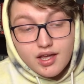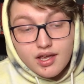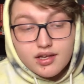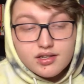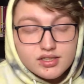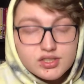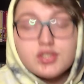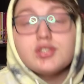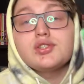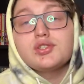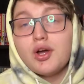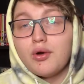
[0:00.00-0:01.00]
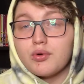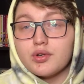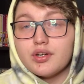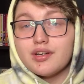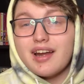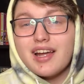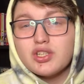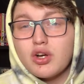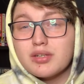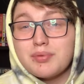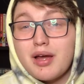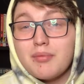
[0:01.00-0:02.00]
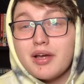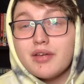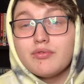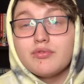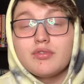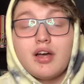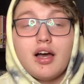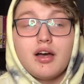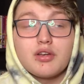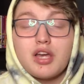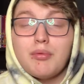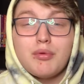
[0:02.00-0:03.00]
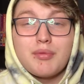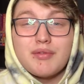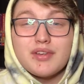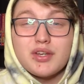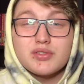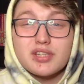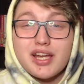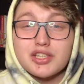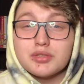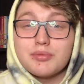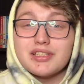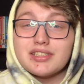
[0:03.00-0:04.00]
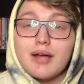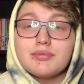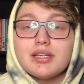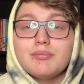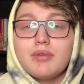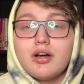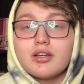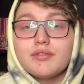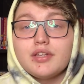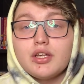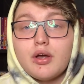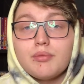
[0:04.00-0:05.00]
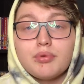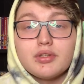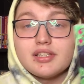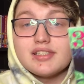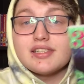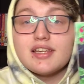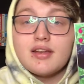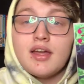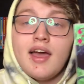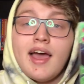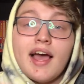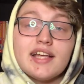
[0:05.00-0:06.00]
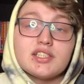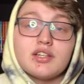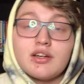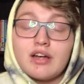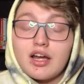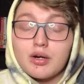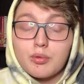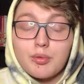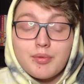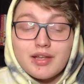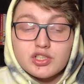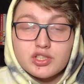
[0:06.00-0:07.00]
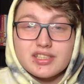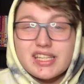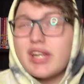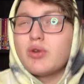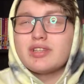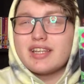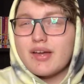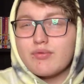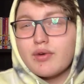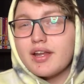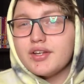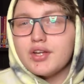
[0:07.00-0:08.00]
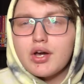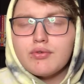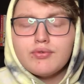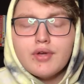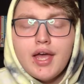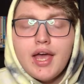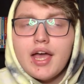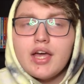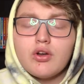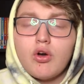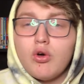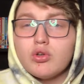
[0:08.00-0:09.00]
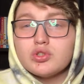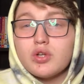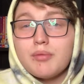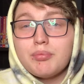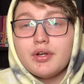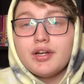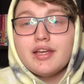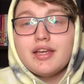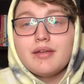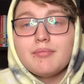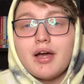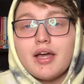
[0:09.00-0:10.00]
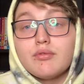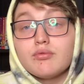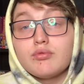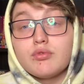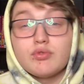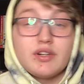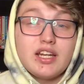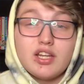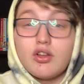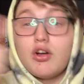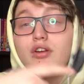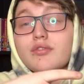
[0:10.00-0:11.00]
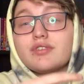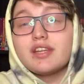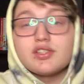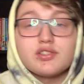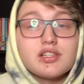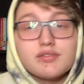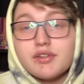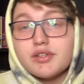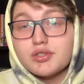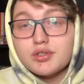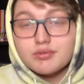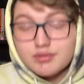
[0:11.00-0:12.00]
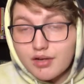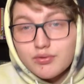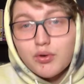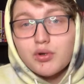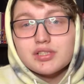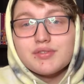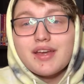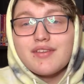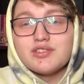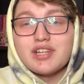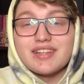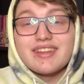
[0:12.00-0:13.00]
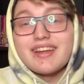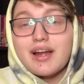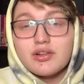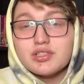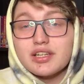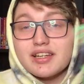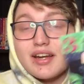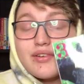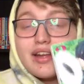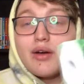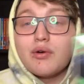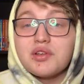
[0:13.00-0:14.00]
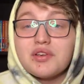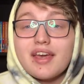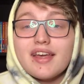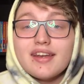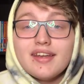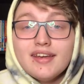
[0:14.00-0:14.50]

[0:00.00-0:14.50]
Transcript: It is so good. I talked about my couple of my videos, actually. My top 10 manga video, I put this in as an honorable mention because I don't think I've read enough. And also, I put it in my reading log of yesterday's video. So, of course, if you haven't checked that out, check it out now while you can.